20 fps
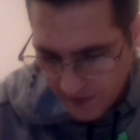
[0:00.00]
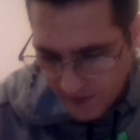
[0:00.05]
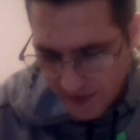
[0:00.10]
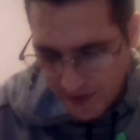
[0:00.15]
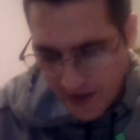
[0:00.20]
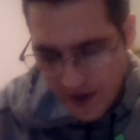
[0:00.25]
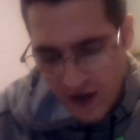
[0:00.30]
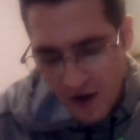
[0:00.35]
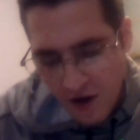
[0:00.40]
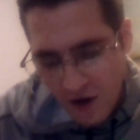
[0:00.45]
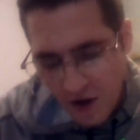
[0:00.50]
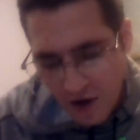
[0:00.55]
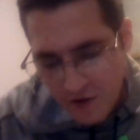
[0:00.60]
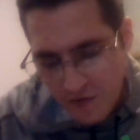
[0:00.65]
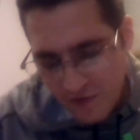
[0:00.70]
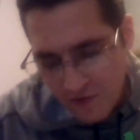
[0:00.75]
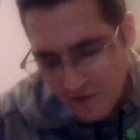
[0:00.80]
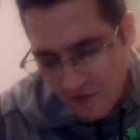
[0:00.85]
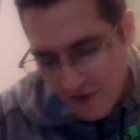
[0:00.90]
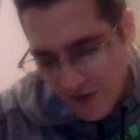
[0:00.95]
they all
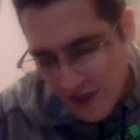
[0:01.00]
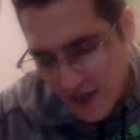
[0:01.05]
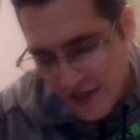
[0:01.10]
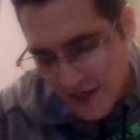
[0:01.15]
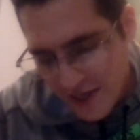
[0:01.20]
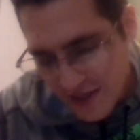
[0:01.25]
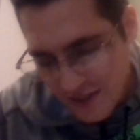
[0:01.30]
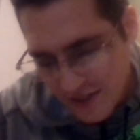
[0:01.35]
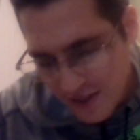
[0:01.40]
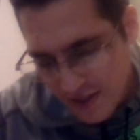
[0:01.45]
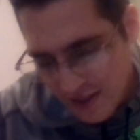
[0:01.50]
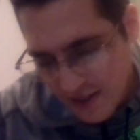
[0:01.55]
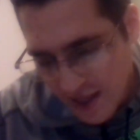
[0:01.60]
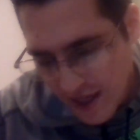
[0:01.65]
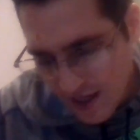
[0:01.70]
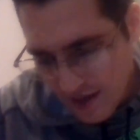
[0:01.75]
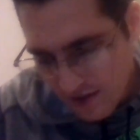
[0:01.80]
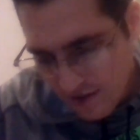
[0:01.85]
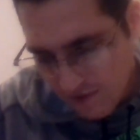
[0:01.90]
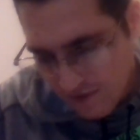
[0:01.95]
fled into the
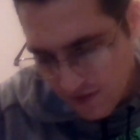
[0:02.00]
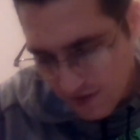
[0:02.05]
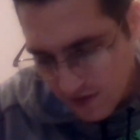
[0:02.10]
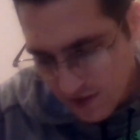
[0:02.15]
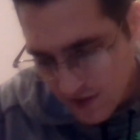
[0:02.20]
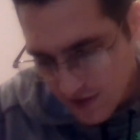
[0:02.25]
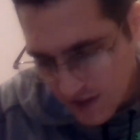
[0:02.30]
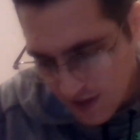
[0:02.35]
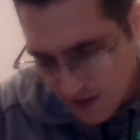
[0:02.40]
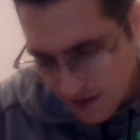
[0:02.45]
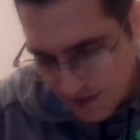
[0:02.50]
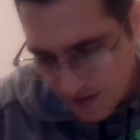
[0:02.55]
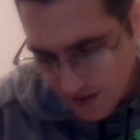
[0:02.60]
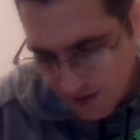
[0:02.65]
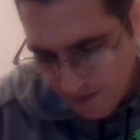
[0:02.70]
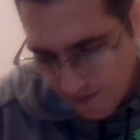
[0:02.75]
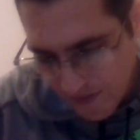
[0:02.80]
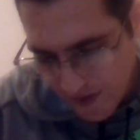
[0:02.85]
land of the Philistines.